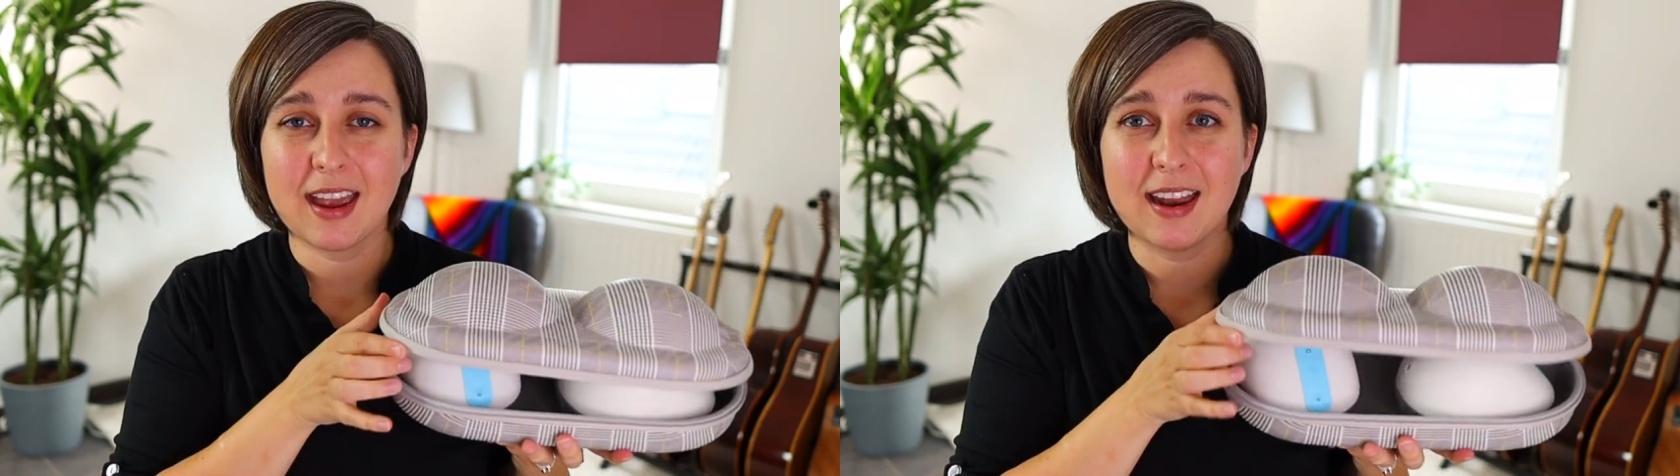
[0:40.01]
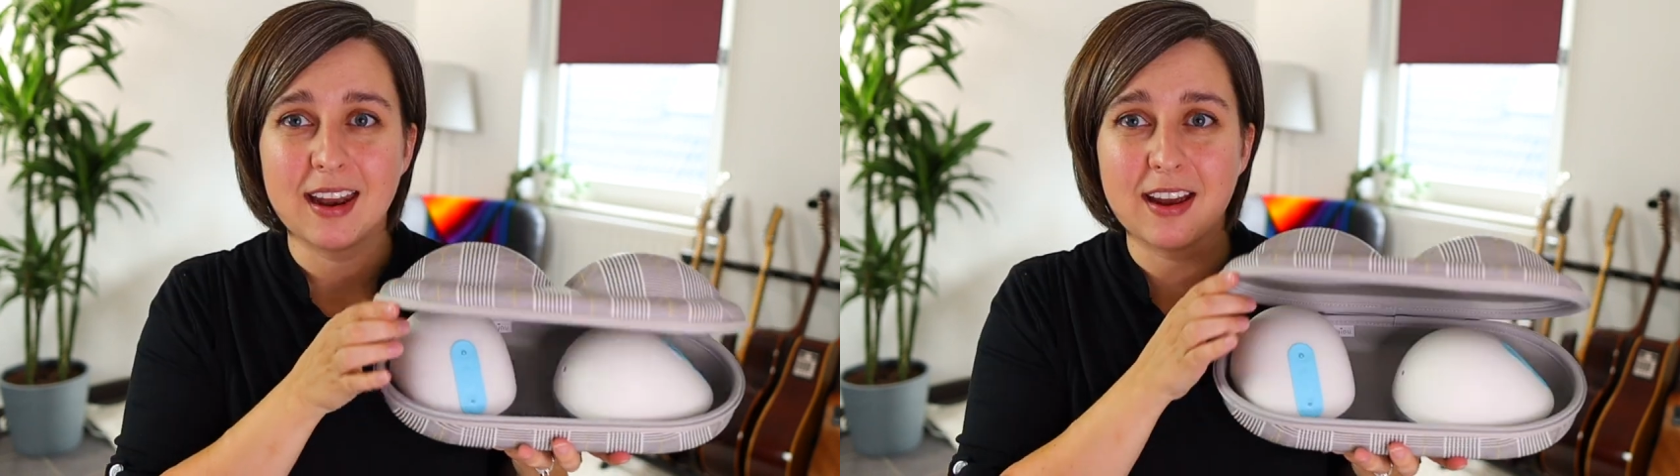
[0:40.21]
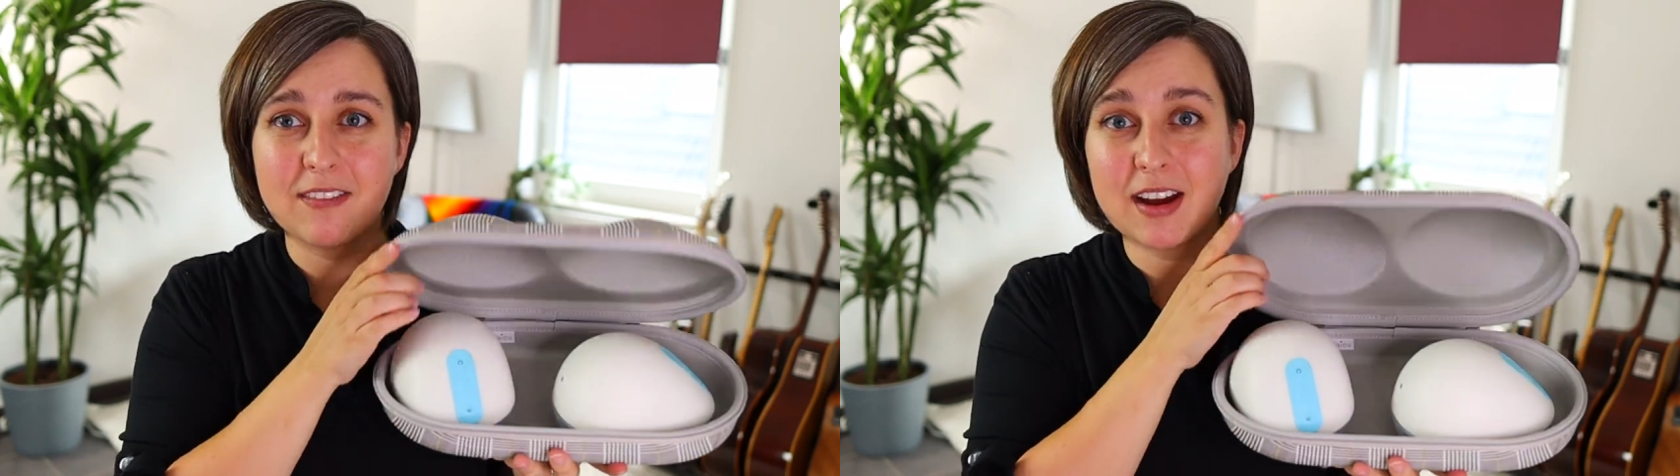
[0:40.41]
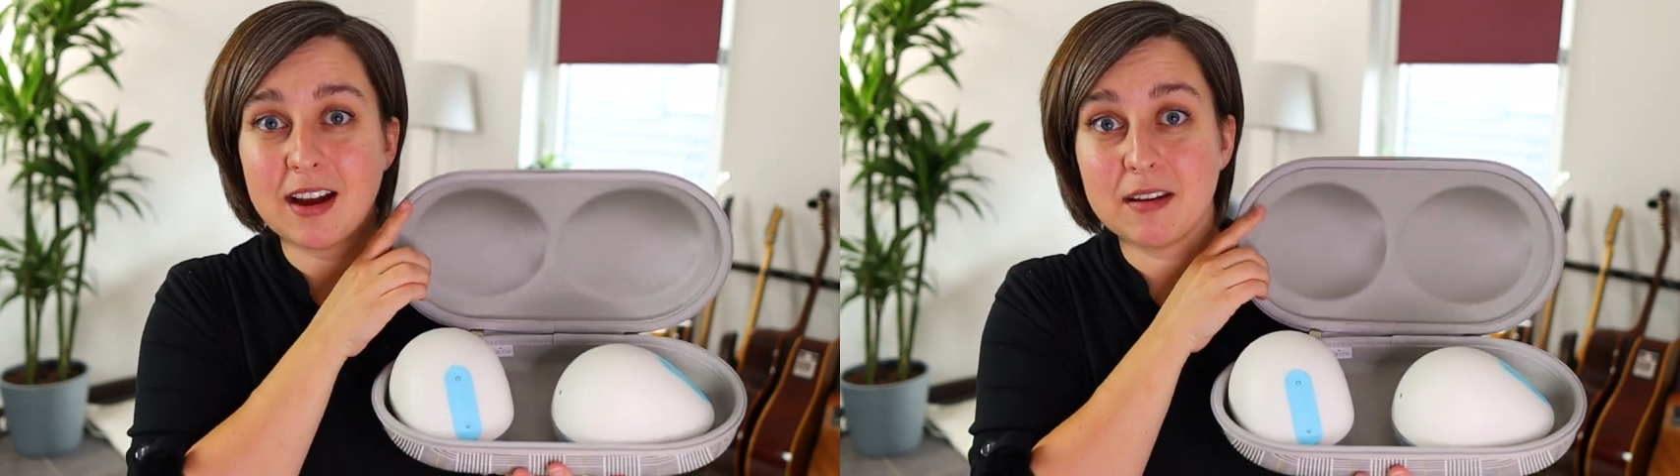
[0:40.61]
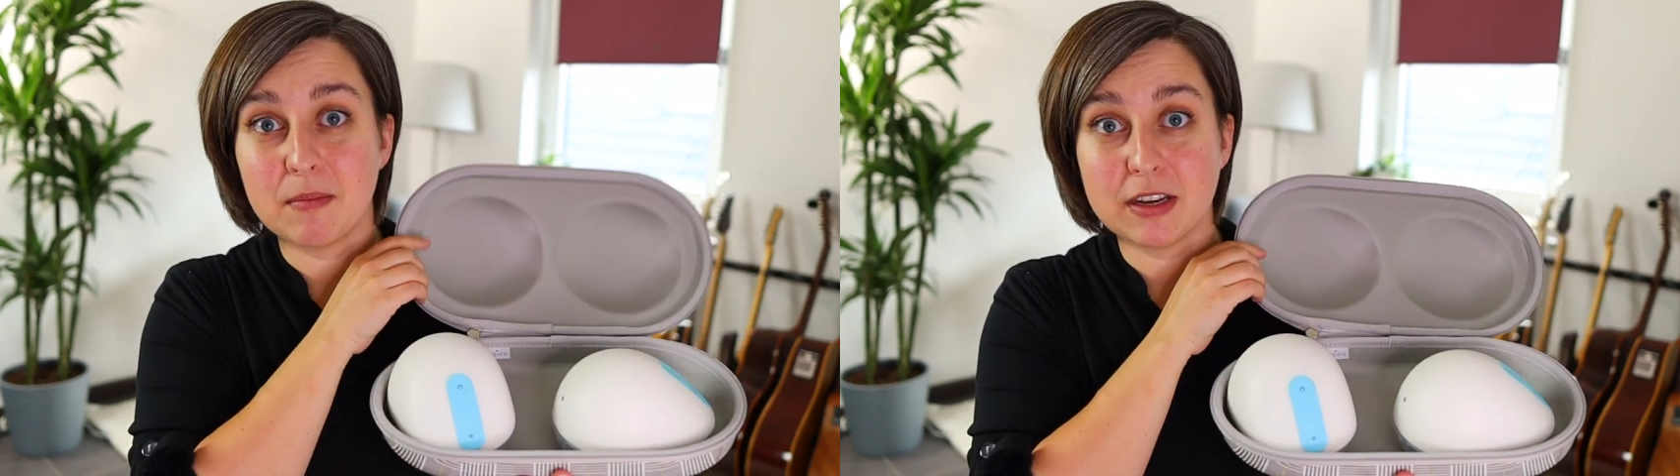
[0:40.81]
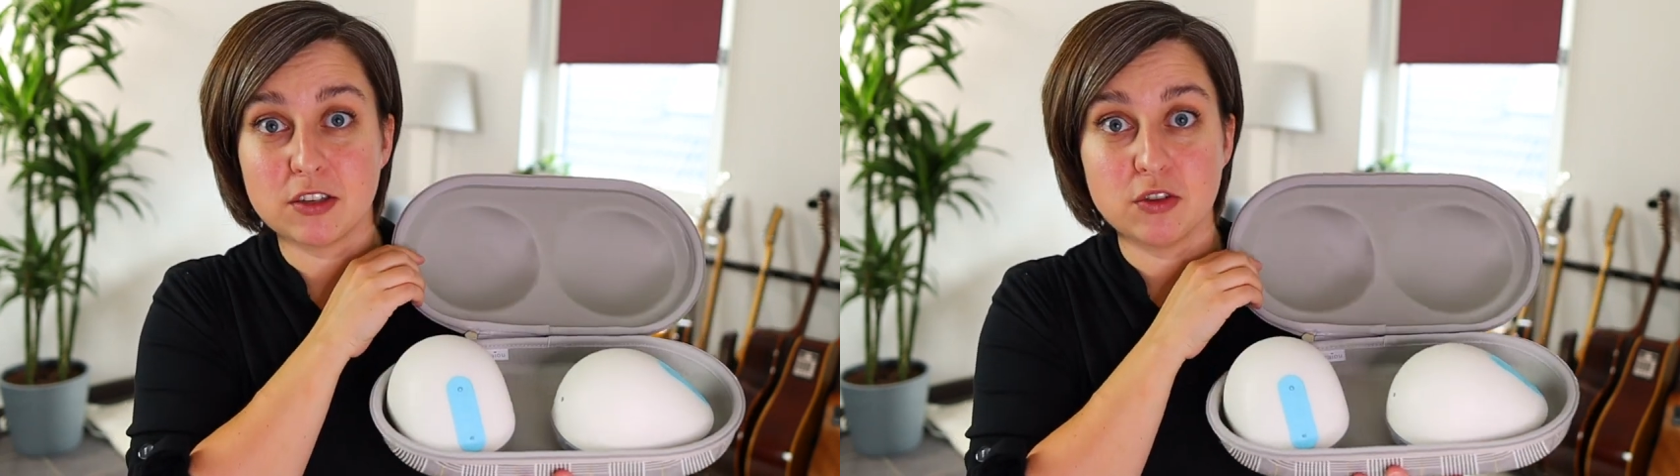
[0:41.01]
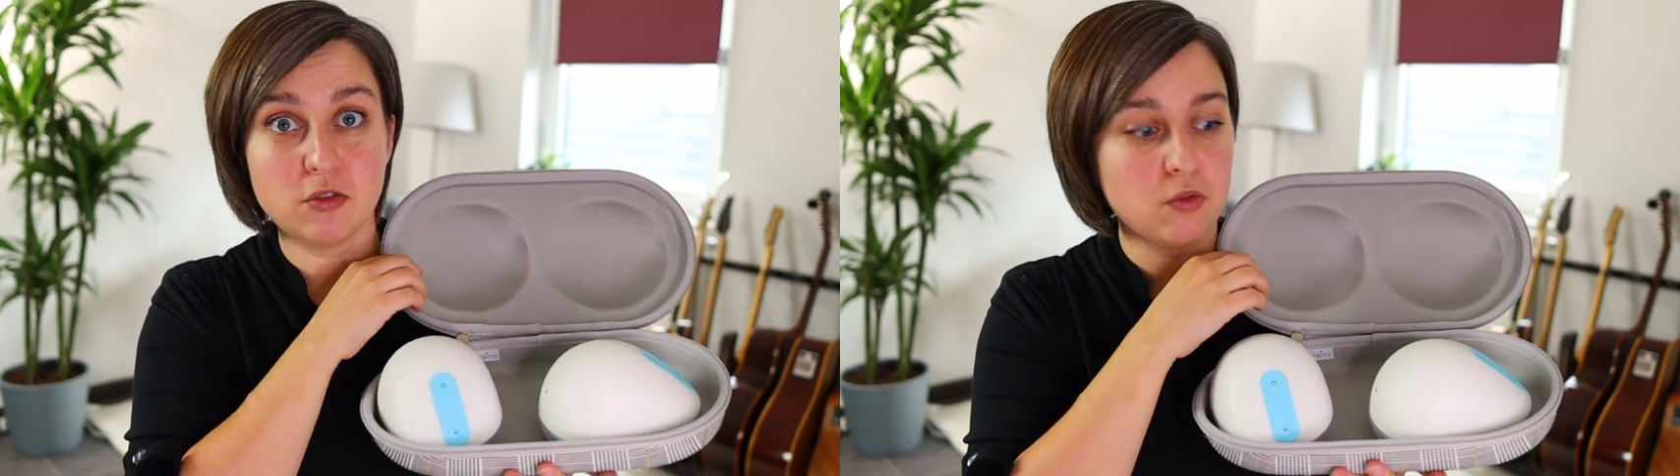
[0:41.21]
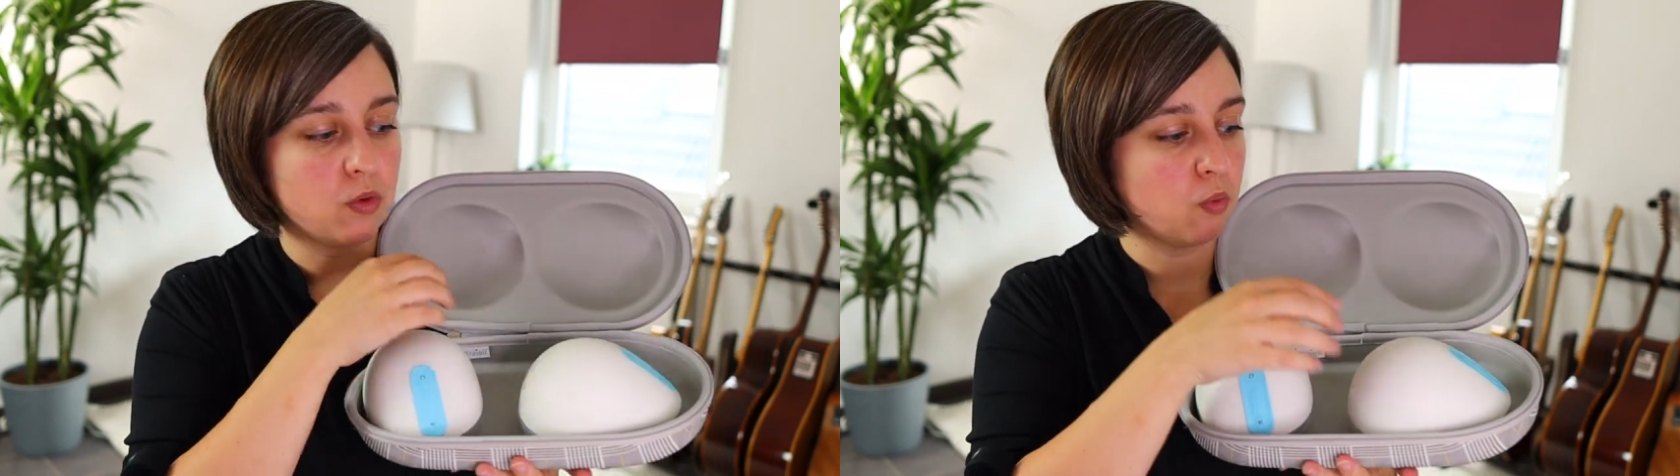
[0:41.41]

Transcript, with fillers: And I've got my two